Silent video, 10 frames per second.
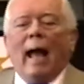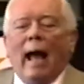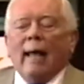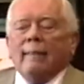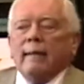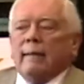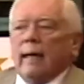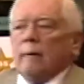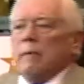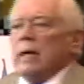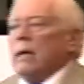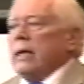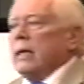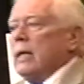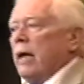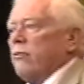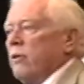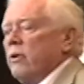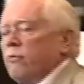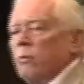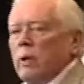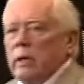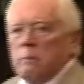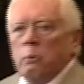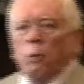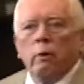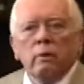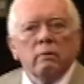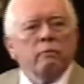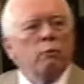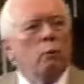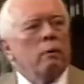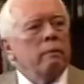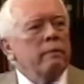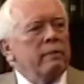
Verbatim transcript: I think that Mennonite connection is really important for